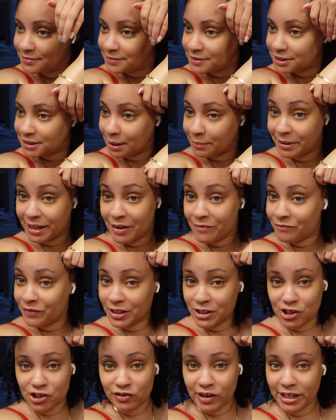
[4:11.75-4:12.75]
So I'm getting
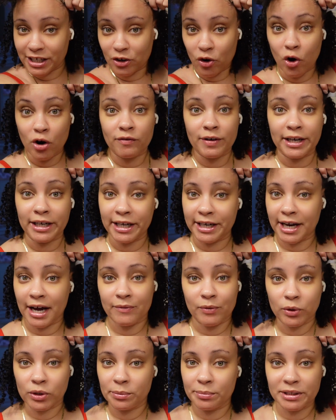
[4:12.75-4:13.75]
frustrated already, and I've
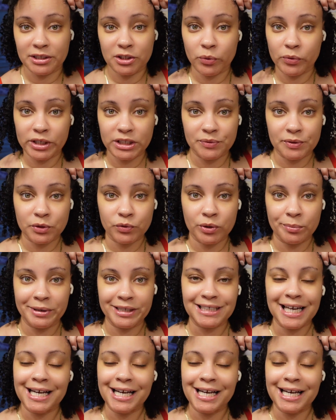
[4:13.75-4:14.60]
only been doing this for 3 minutes.